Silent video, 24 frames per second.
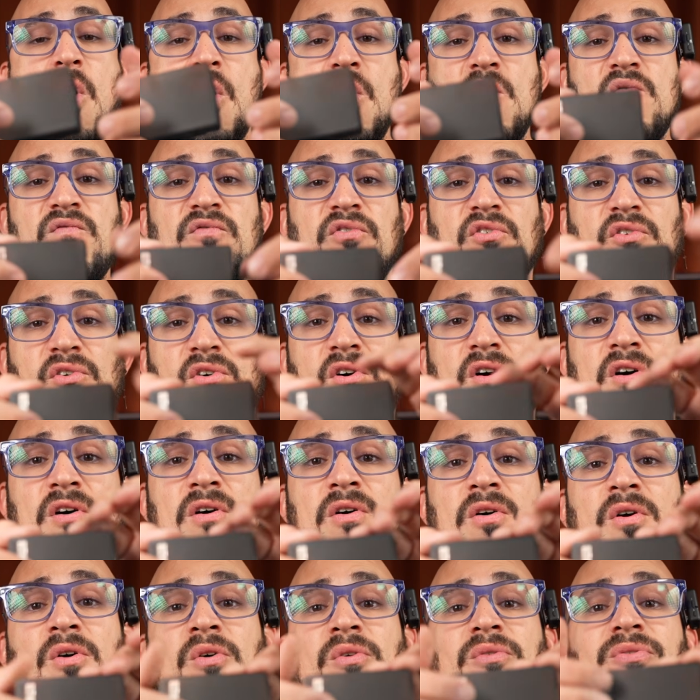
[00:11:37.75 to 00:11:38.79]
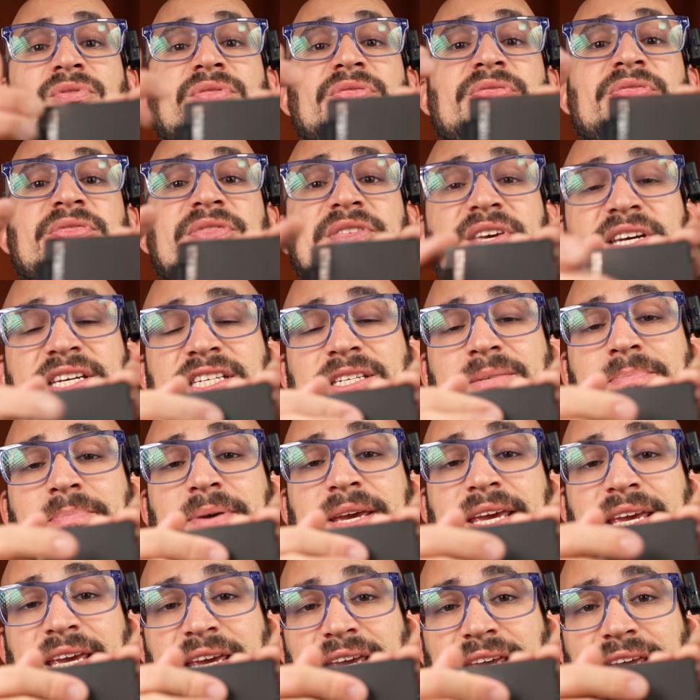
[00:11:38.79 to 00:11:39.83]
overall, this
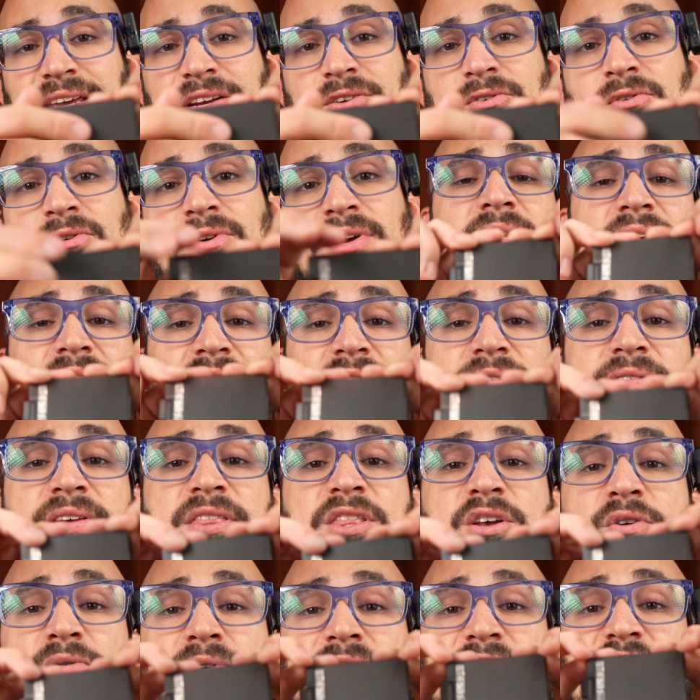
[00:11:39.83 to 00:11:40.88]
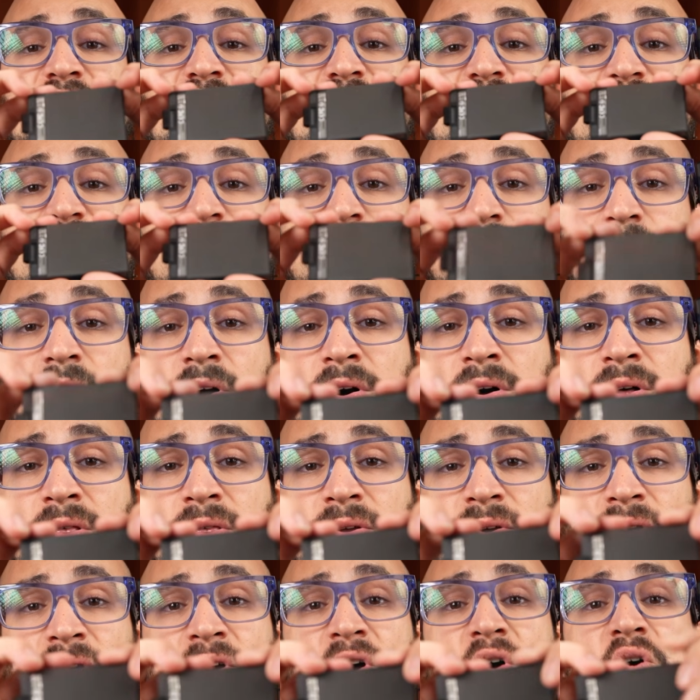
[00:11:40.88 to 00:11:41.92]
panel, even though it's
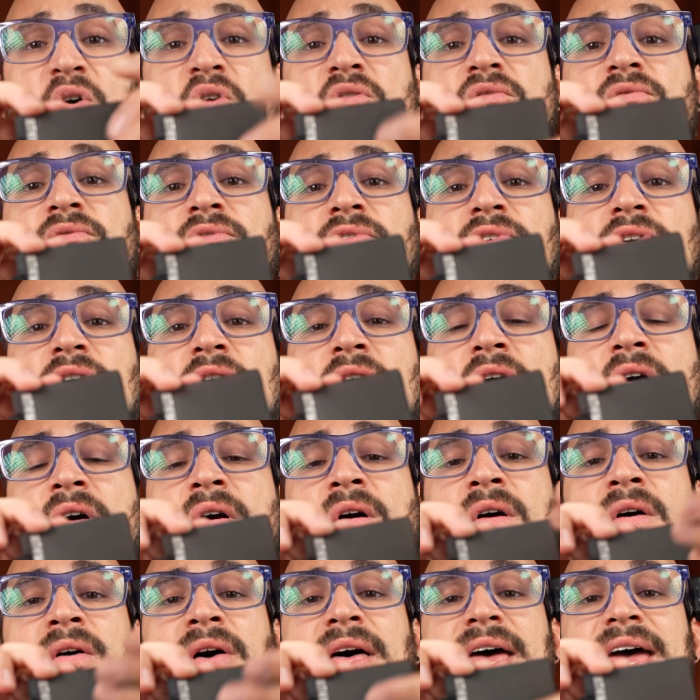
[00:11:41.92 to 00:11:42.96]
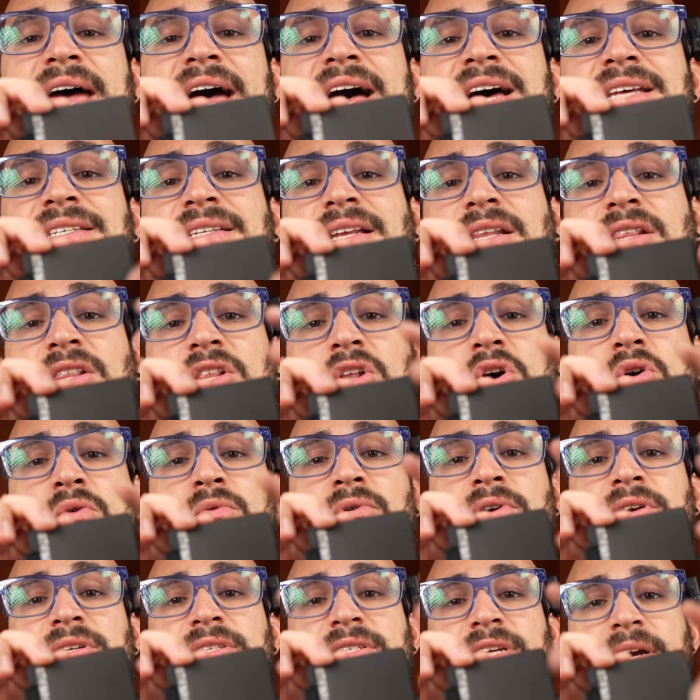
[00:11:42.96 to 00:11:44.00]
smaller, overall it has a
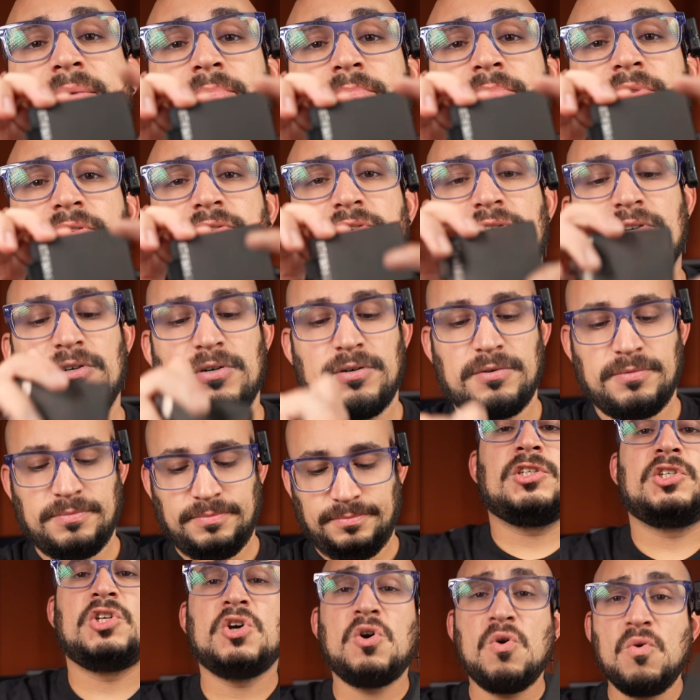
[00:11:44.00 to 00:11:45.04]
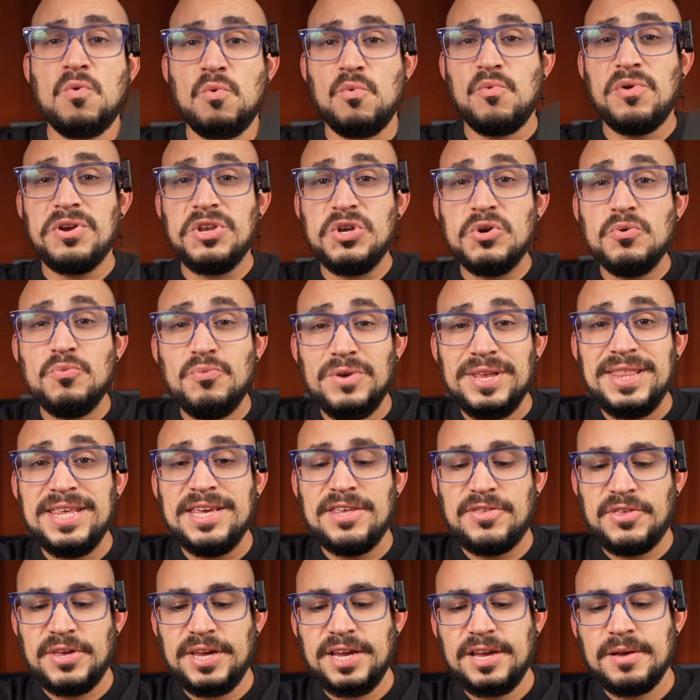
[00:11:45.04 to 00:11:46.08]
lower temperature. So when you really
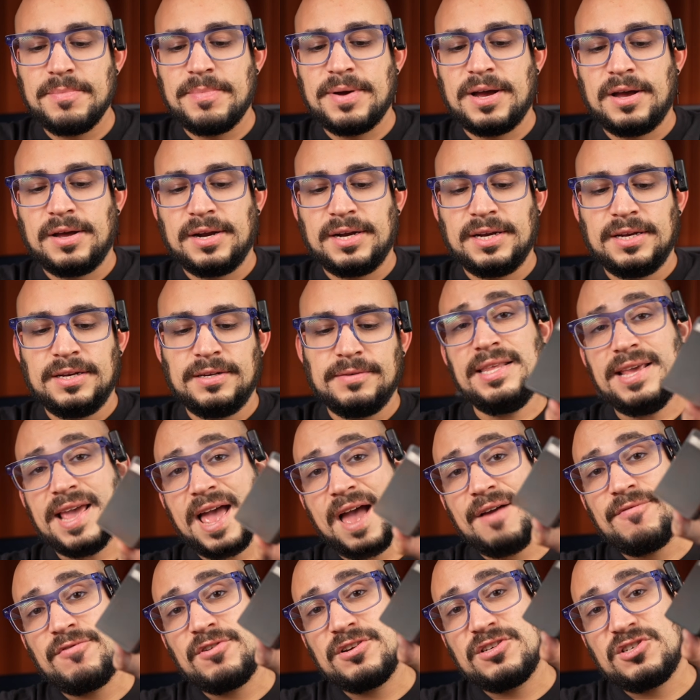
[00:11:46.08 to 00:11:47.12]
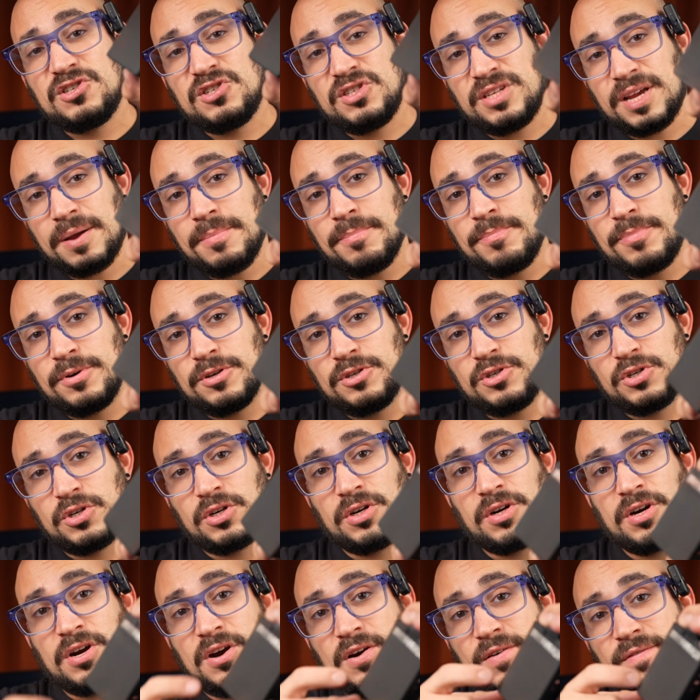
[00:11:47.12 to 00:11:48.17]
think about it, the average
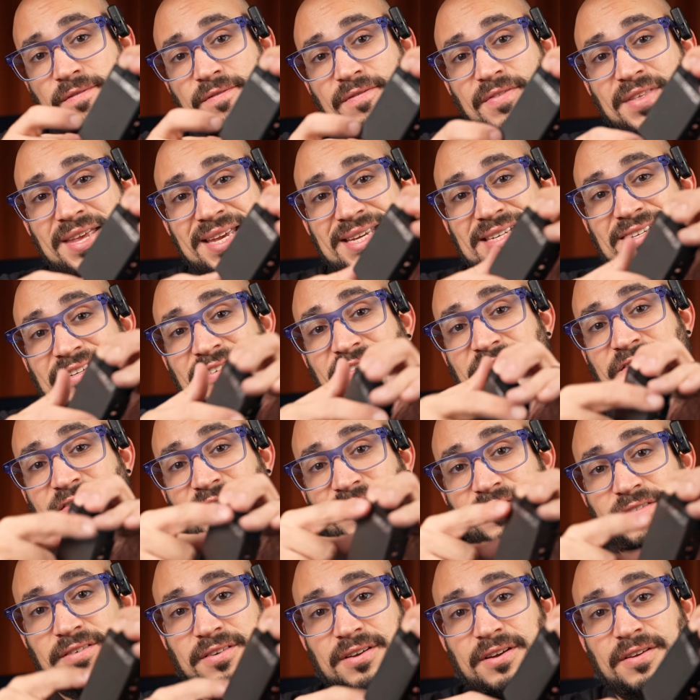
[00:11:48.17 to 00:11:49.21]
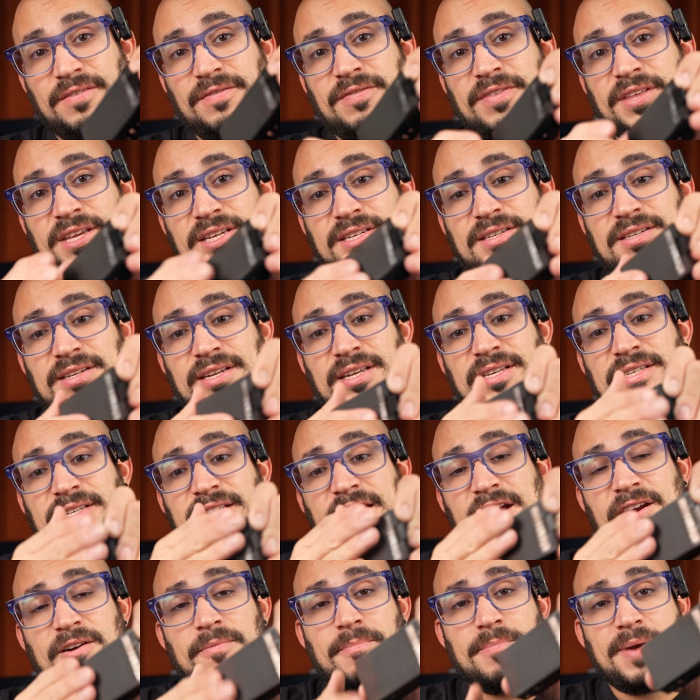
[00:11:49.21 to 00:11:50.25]
temperature of this
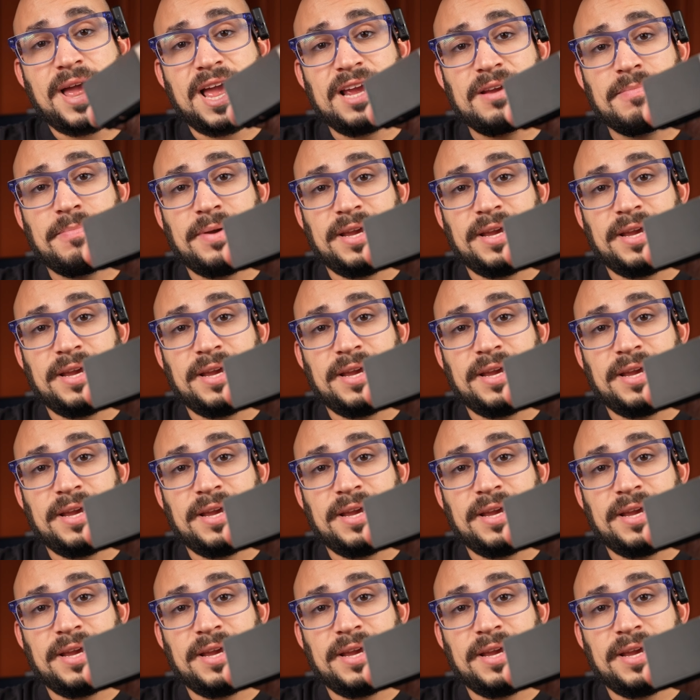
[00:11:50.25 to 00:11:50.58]
entire back